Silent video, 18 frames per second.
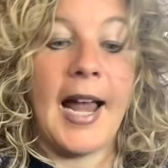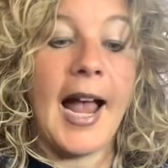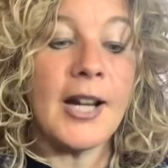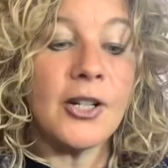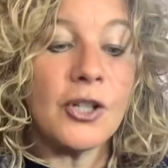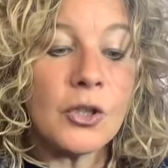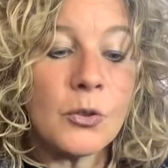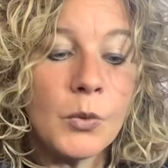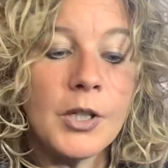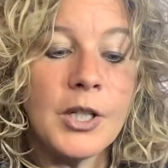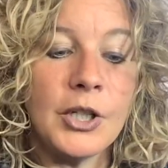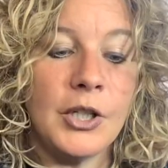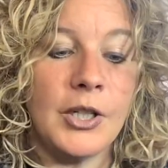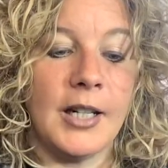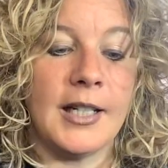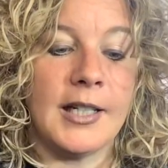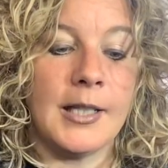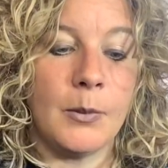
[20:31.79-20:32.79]
I just wanted
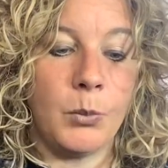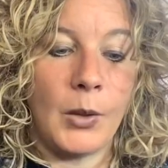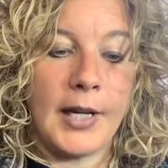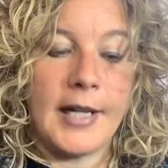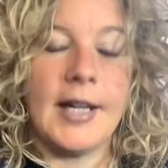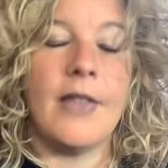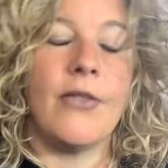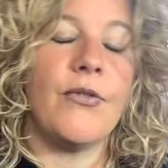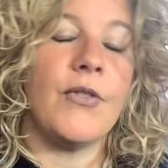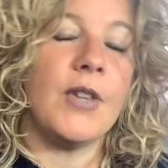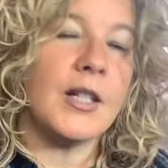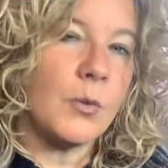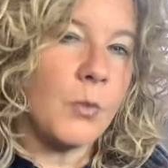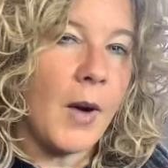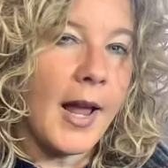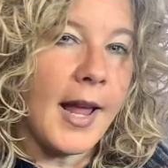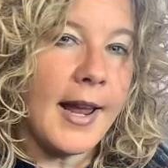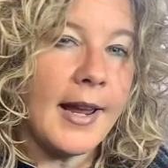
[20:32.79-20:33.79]
to explain it this
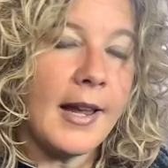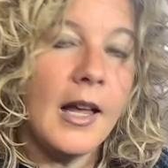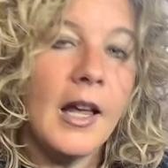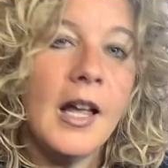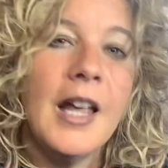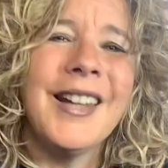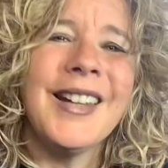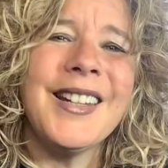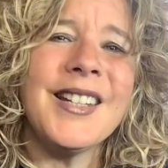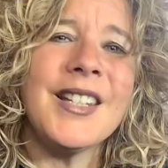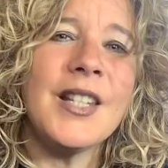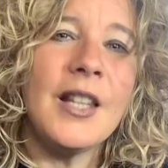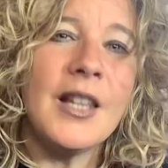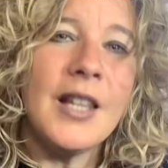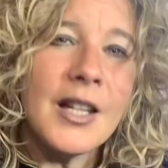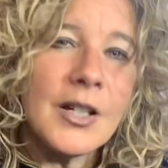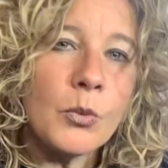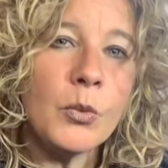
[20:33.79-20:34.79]
way because
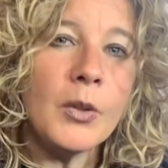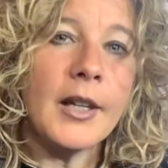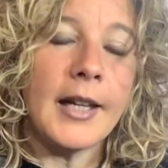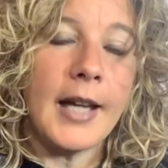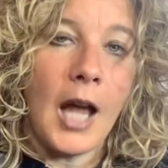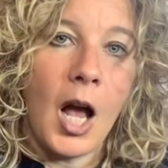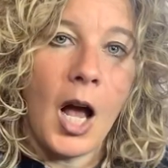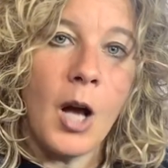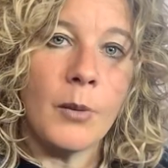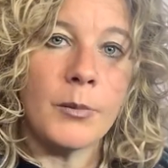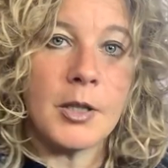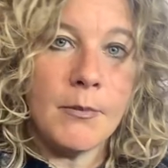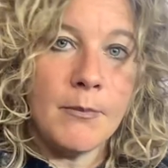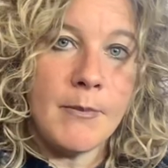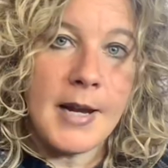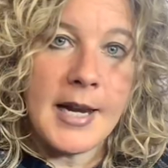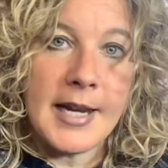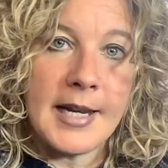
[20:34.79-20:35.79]
this really helped
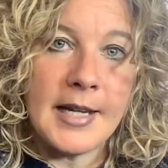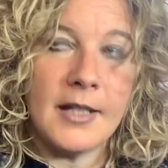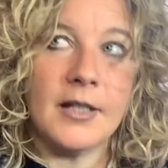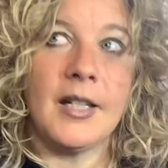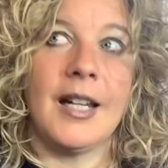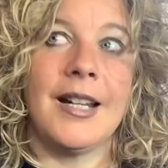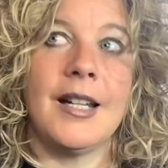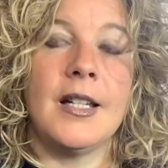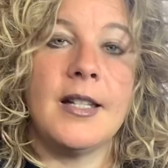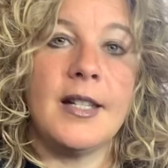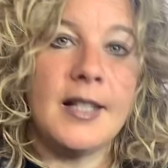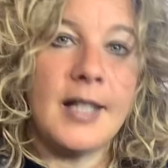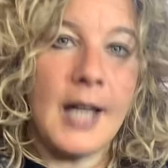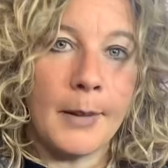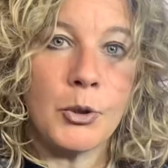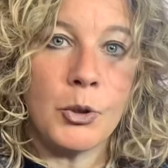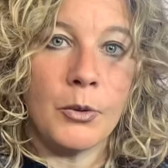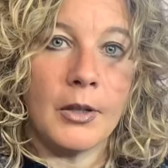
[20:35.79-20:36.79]
me to
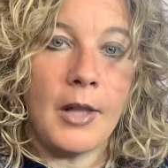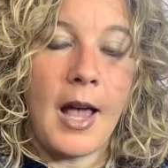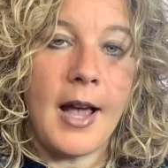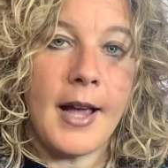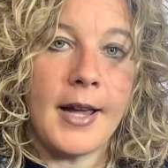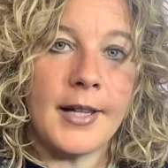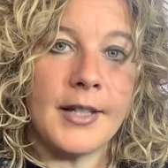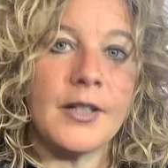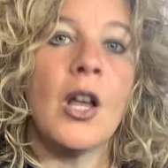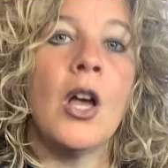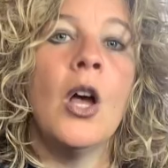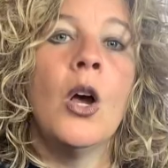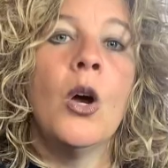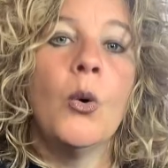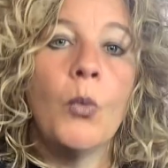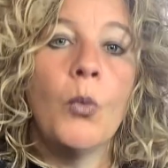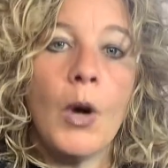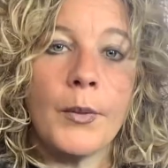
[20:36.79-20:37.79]
conceptualize
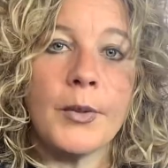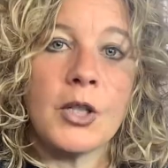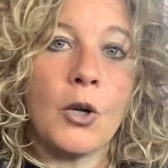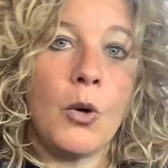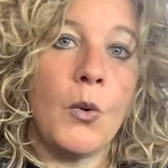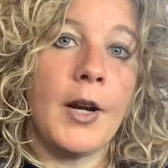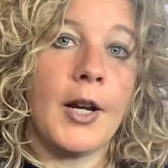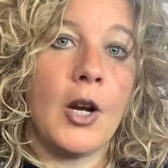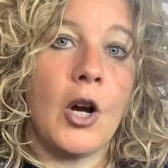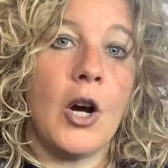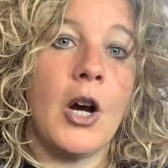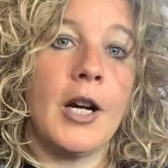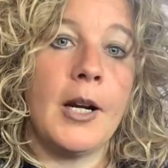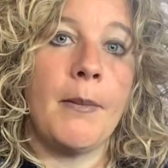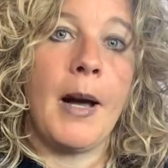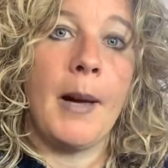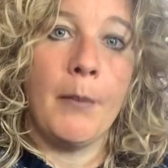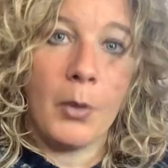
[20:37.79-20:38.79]
what was going on
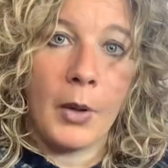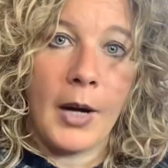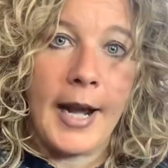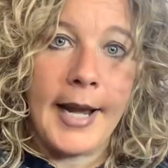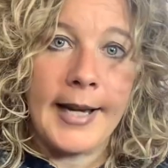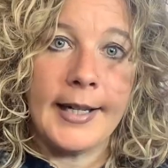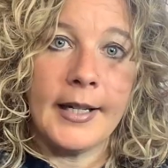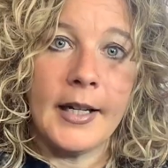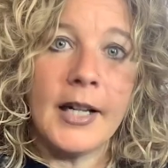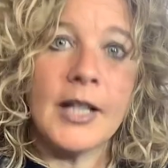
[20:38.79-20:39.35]
in my brain.